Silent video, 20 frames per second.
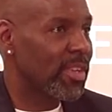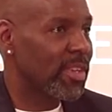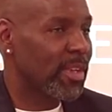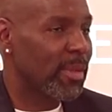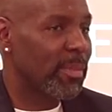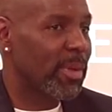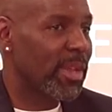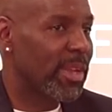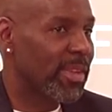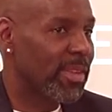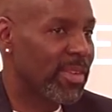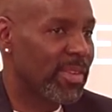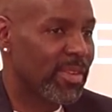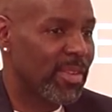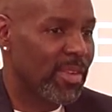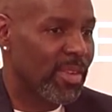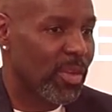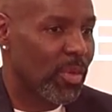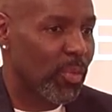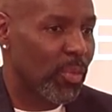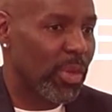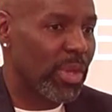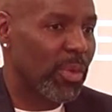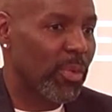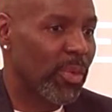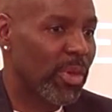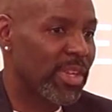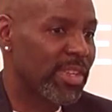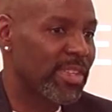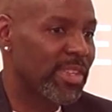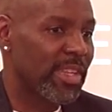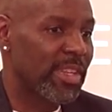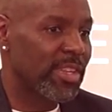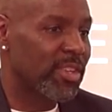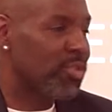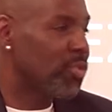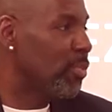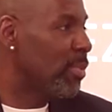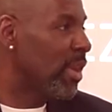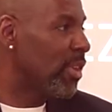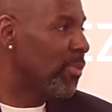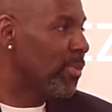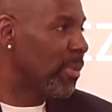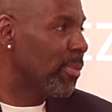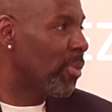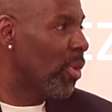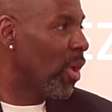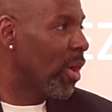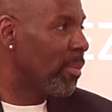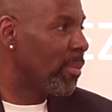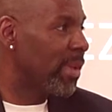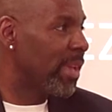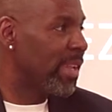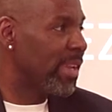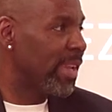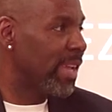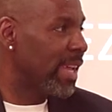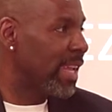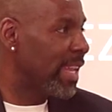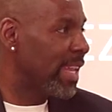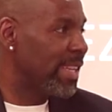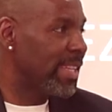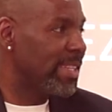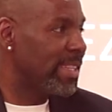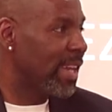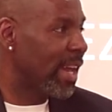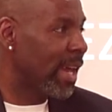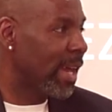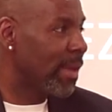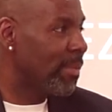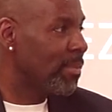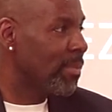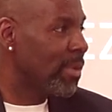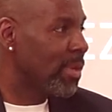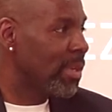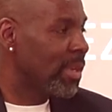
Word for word: depending when it was, in a two-bedroom apartment at any time.